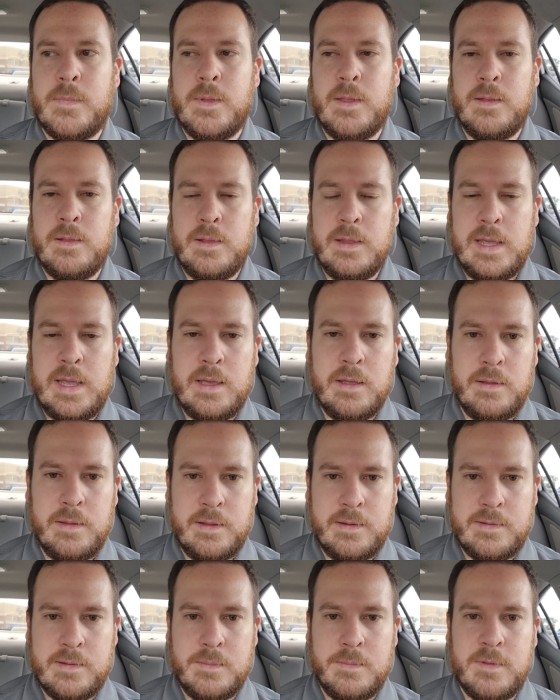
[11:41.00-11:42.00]

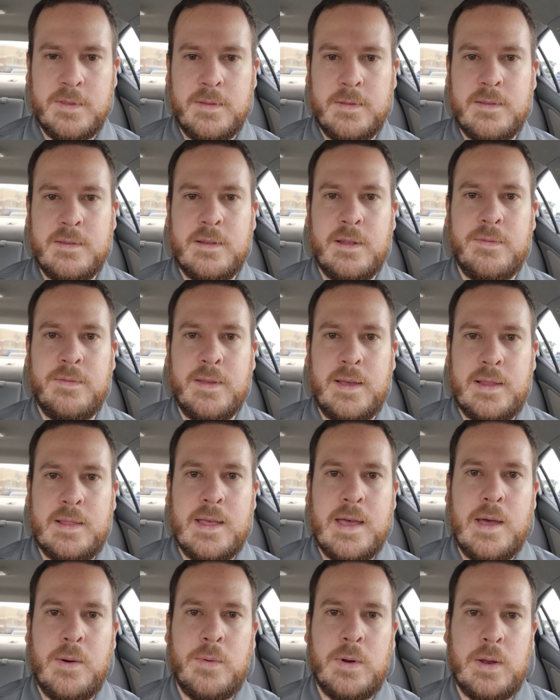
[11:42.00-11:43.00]
legalisms and stuff like
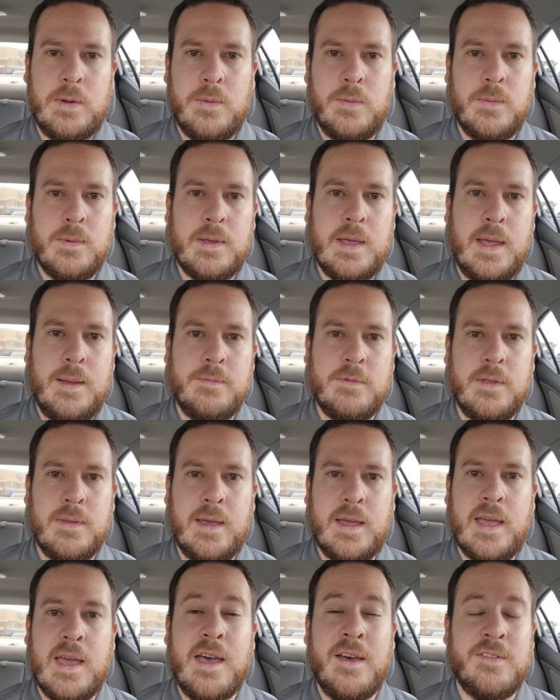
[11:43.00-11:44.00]
that when it came to
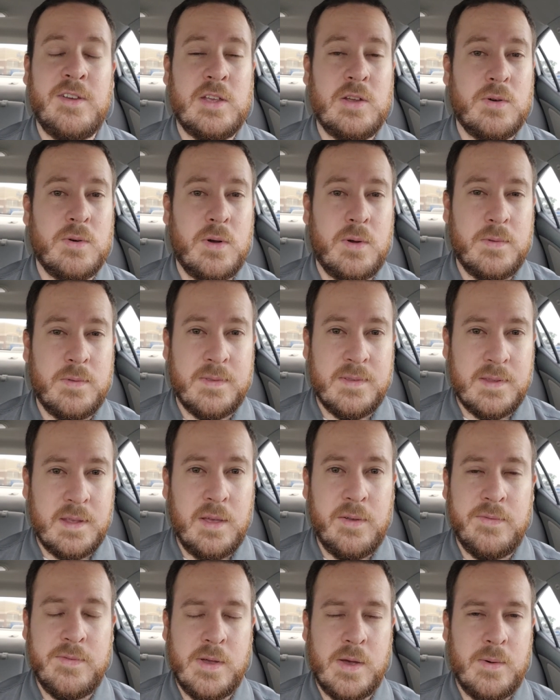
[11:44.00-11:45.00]
like having your own
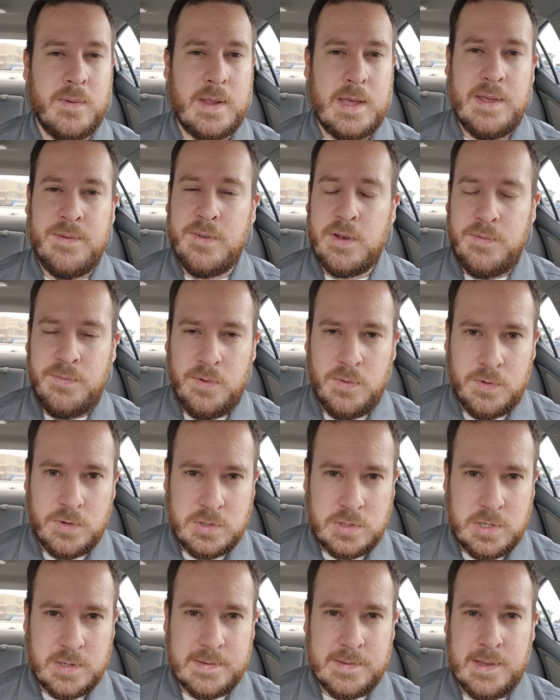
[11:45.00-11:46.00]
cell phone, even if it was
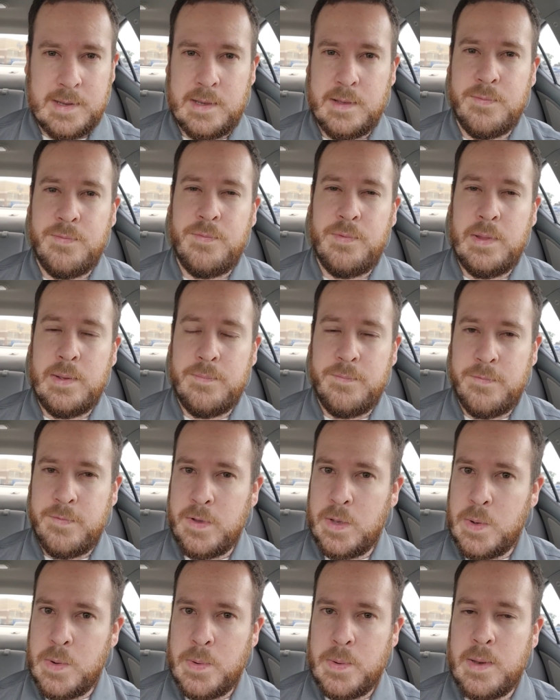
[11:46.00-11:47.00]
just like a flip
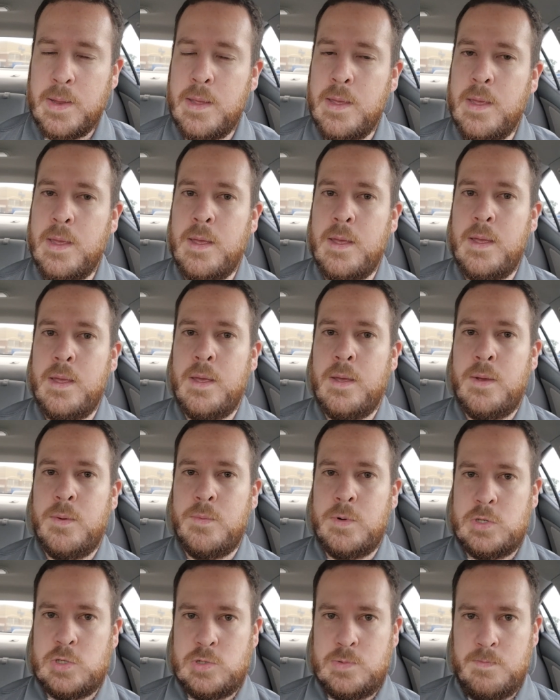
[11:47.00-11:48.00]
phone,
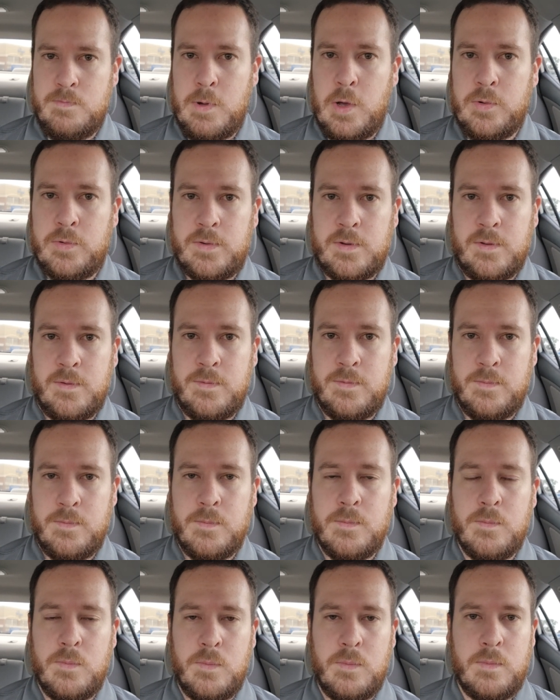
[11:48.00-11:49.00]
which most of
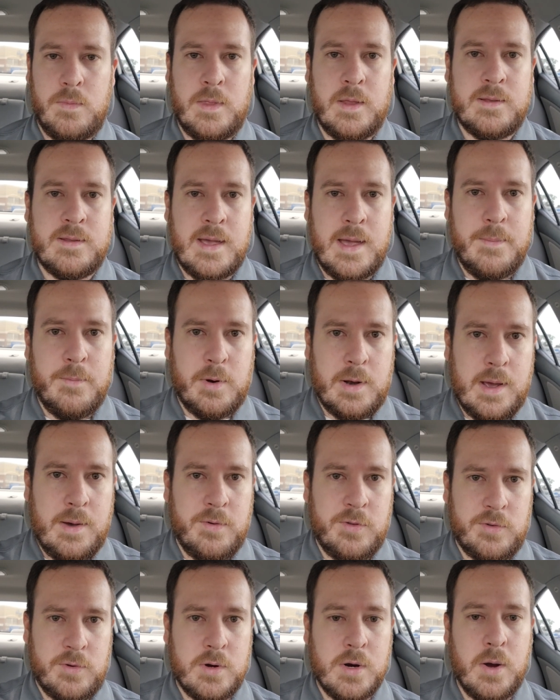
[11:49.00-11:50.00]
the time when I
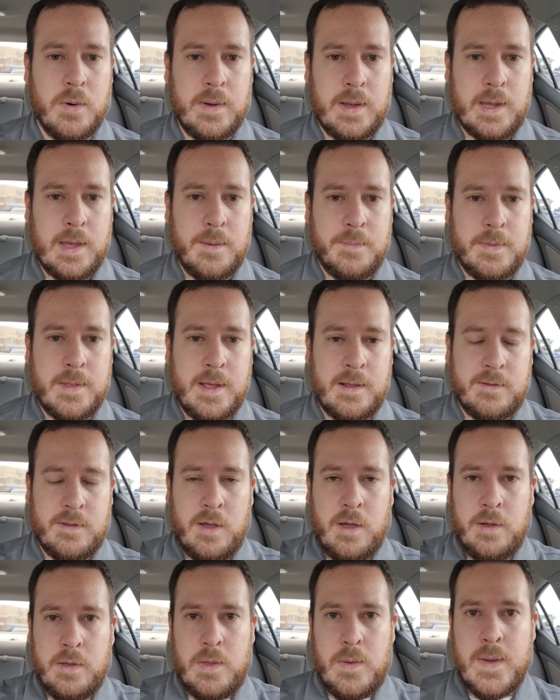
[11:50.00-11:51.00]
was growing up, that's
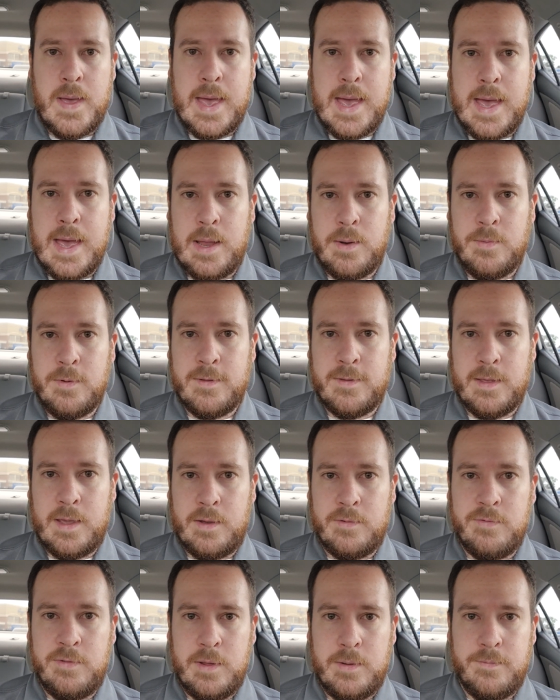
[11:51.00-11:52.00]
all you had was
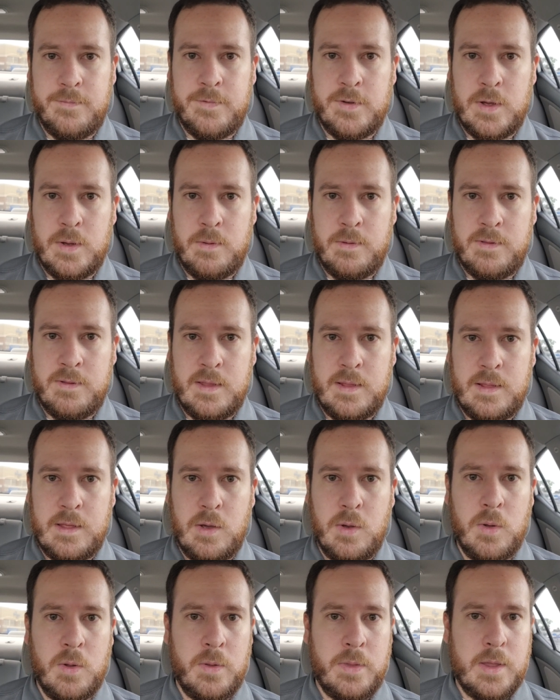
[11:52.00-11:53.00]
like flip phones and the
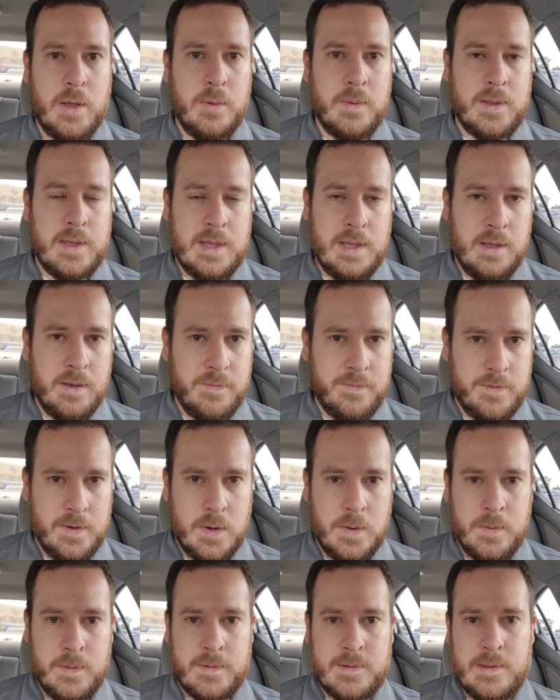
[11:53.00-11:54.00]
old Nokia
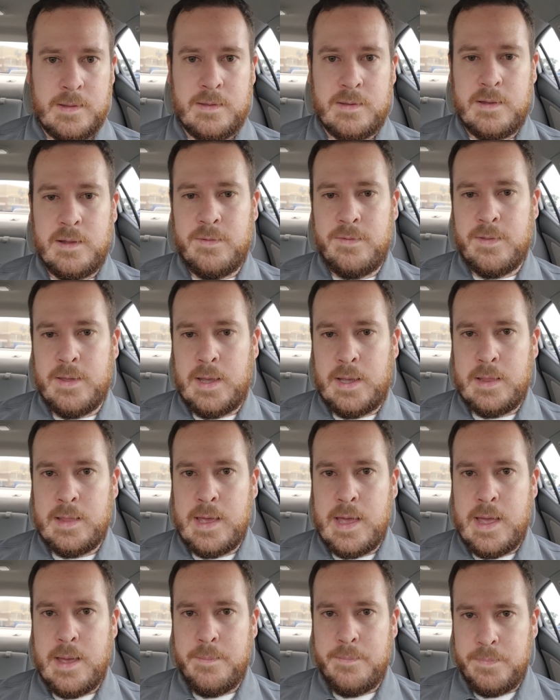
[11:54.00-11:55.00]
phones and stuff like
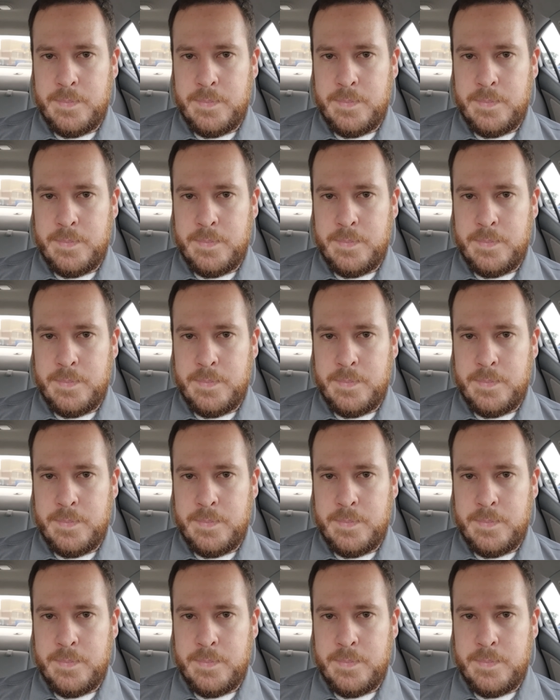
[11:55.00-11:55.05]
that.